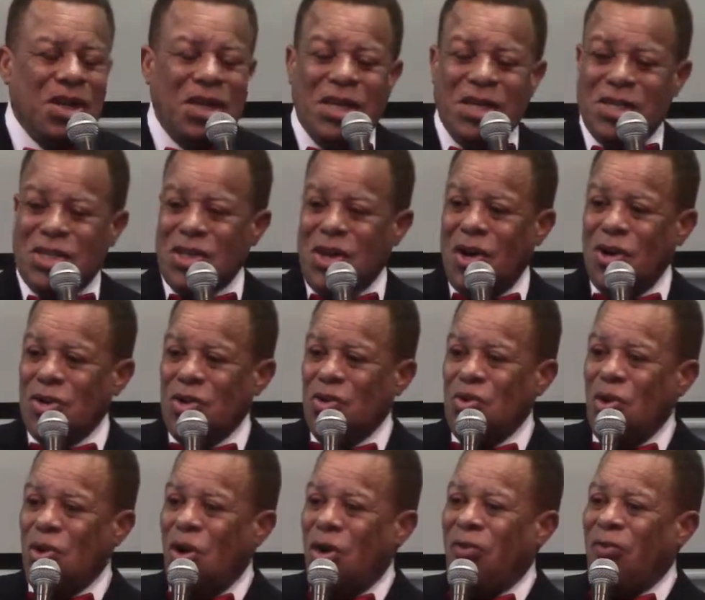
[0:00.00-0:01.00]
He saw
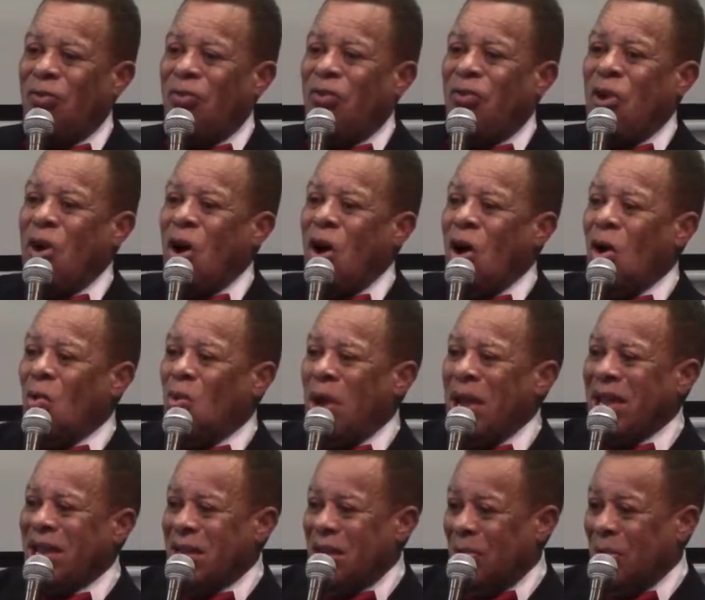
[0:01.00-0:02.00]
you a far
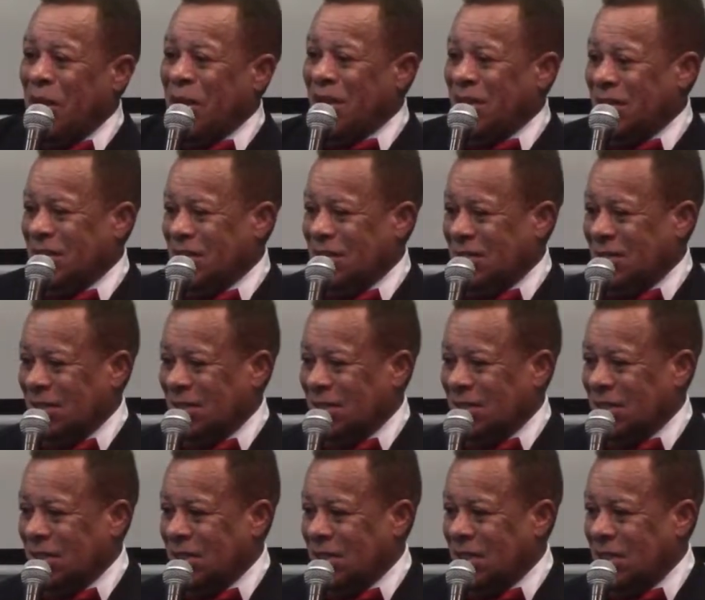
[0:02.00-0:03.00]
way coming.
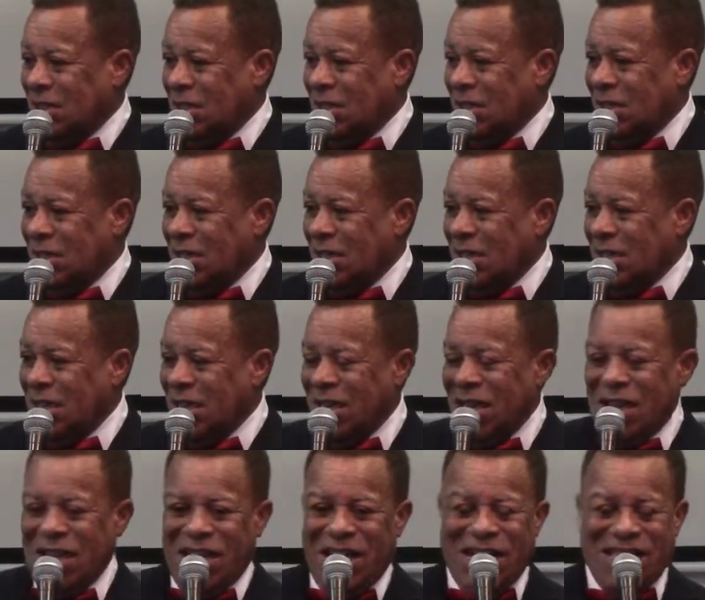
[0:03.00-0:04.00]
Wow.
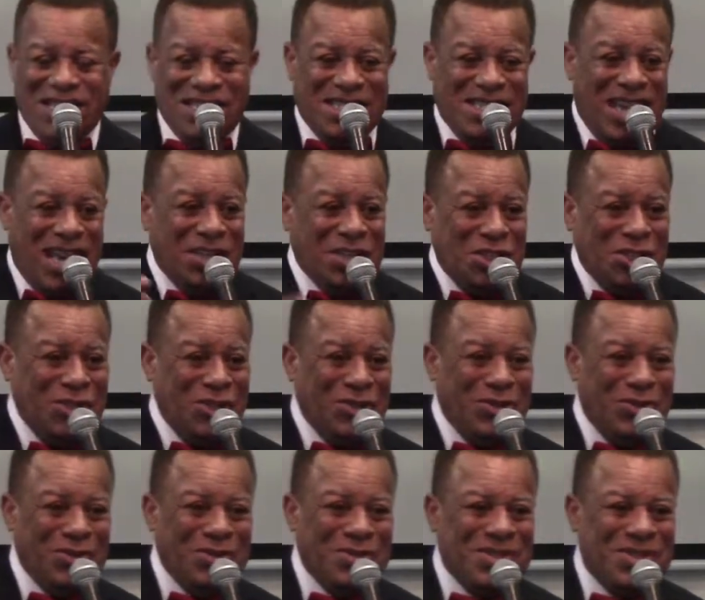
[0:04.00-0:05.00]
And he says, I
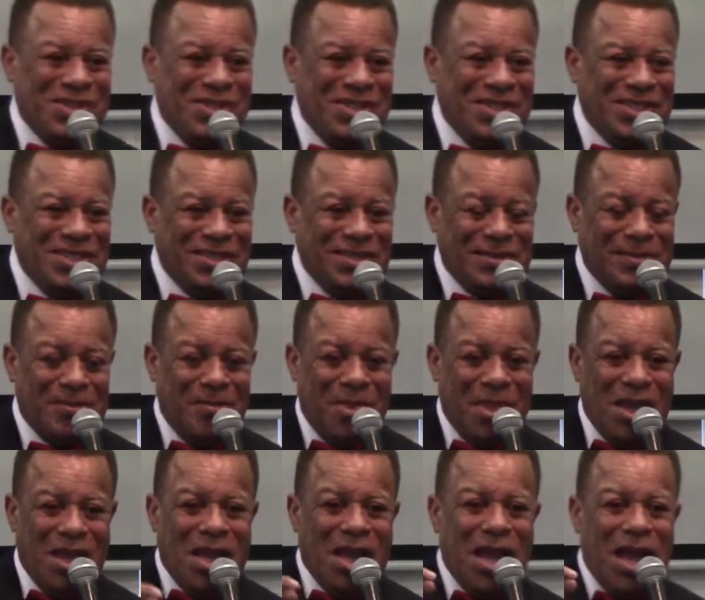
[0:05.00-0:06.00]
choose.
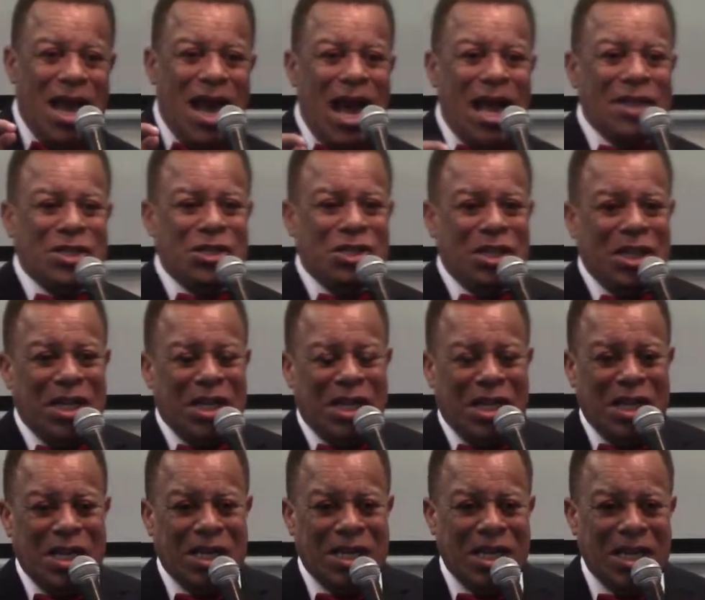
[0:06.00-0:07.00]
I,
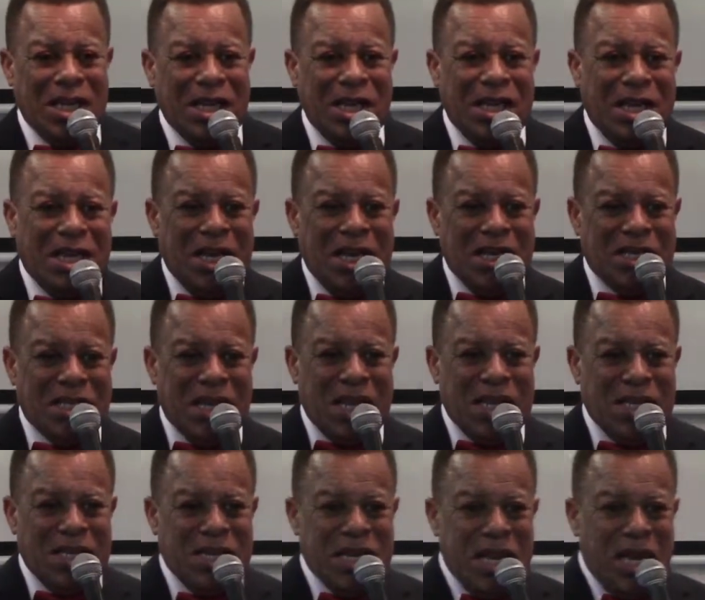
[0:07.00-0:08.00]
he, he
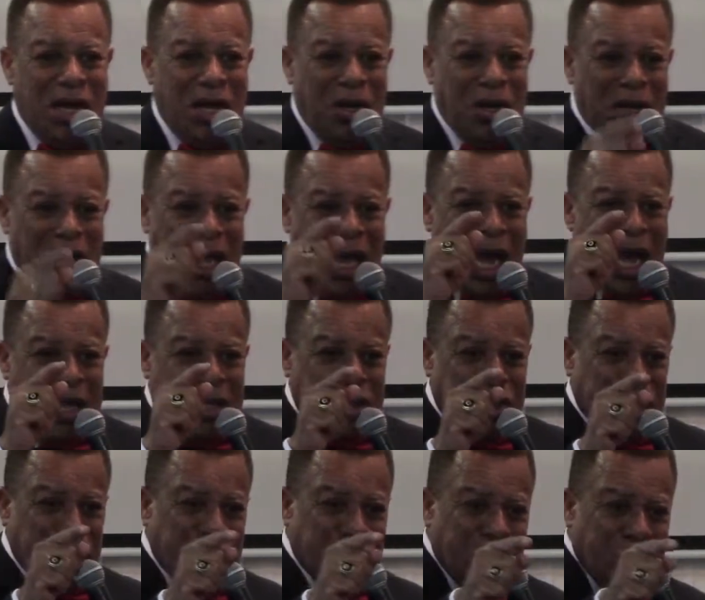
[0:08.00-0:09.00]
said, Dell, I
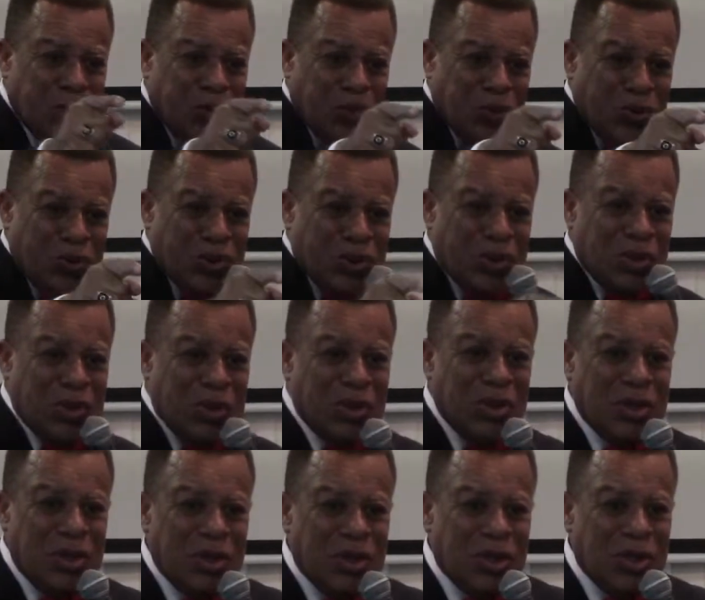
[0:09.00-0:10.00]
choose
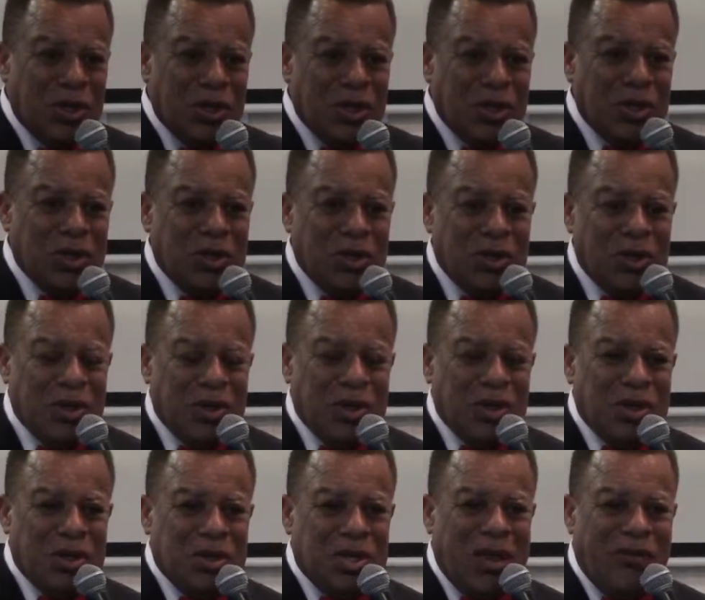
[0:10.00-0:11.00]

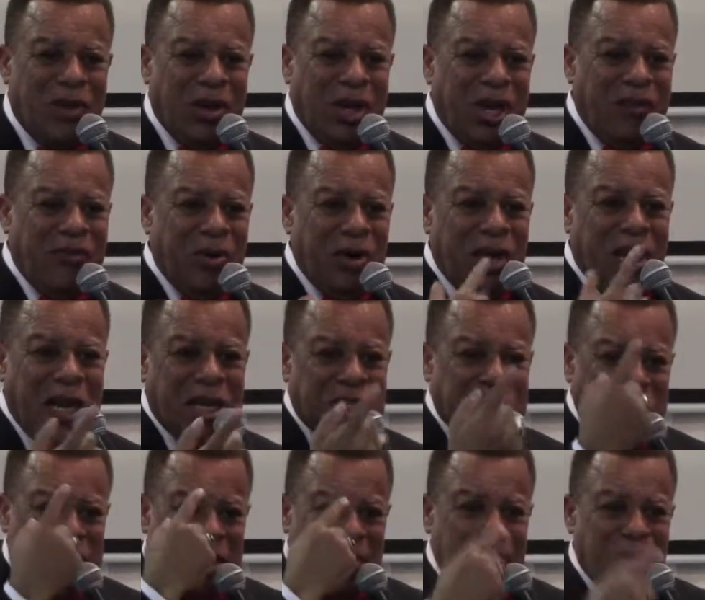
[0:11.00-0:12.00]
to have a love
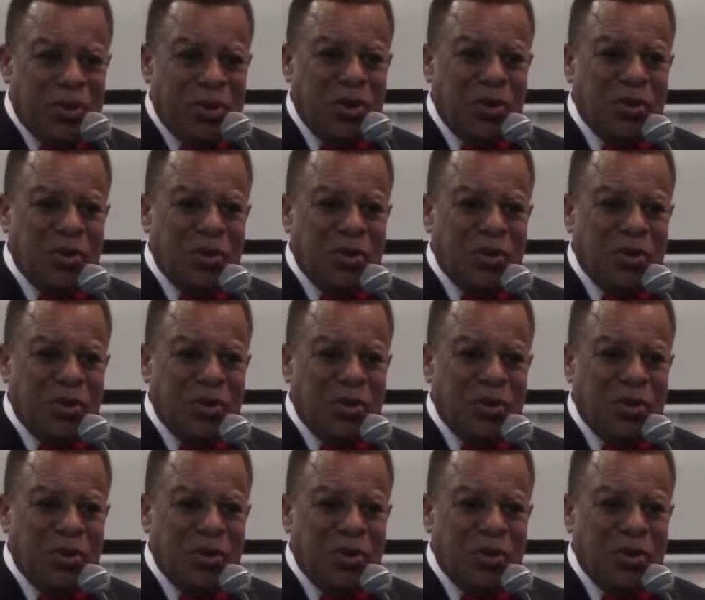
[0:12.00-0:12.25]
relationship